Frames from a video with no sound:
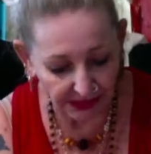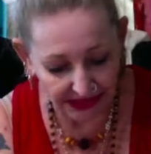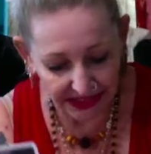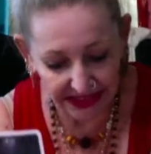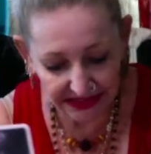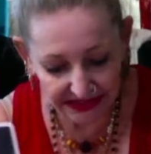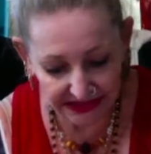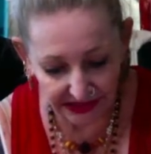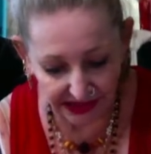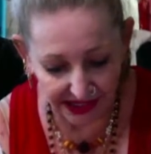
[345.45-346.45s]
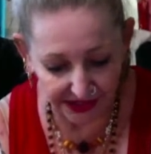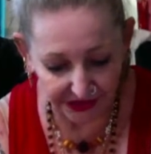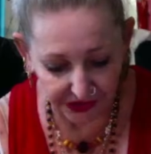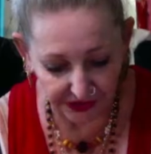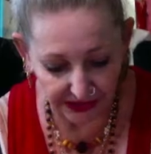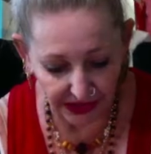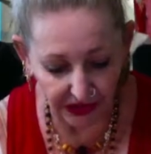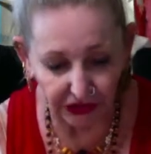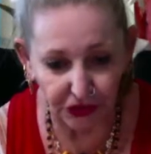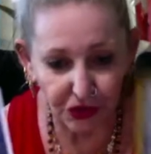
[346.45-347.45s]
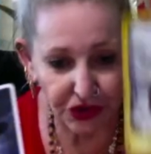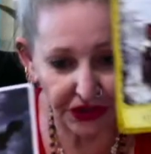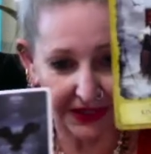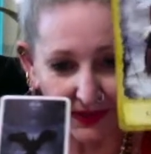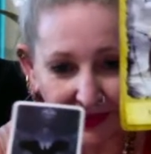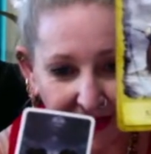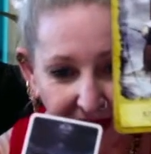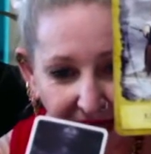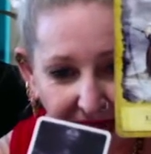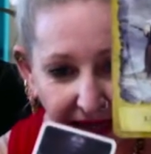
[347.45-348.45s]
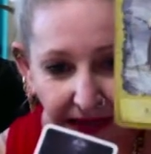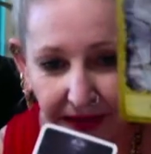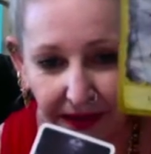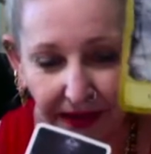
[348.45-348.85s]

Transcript: but he's still under the illusion that, hey,